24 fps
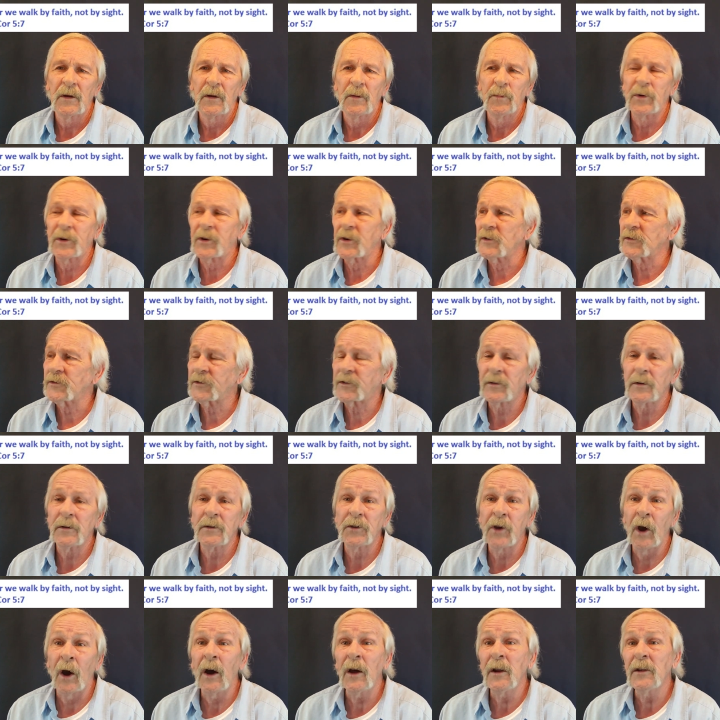Because
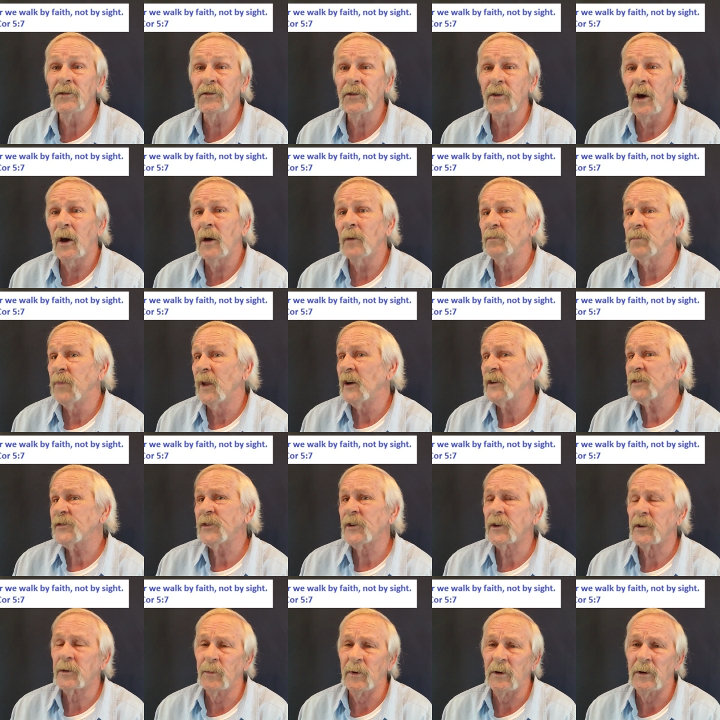God is not
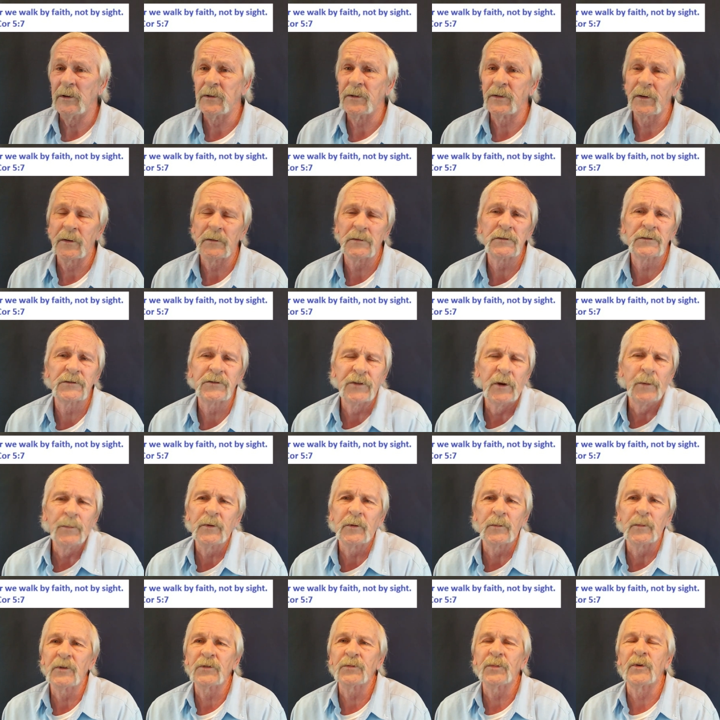blessing me.
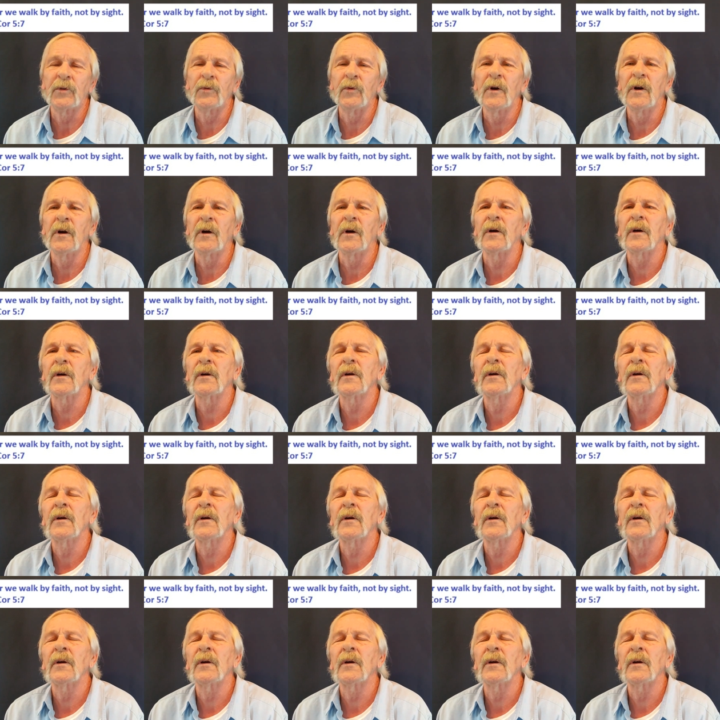Something must be wrong.